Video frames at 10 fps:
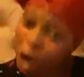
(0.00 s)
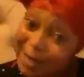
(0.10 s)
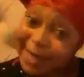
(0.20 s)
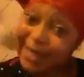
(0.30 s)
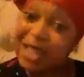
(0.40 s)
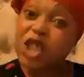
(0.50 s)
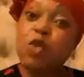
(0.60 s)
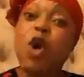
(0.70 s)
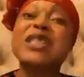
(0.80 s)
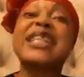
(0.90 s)
cousin.
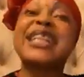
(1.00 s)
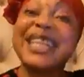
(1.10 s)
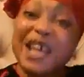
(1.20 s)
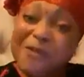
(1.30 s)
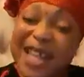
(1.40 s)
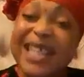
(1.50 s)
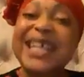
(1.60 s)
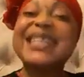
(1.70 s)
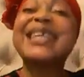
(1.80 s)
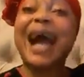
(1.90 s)
She was living
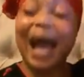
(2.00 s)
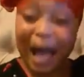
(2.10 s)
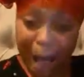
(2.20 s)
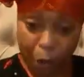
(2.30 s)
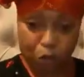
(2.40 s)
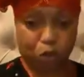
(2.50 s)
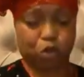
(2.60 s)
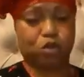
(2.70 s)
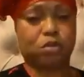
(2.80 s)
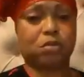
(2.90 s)
in their house.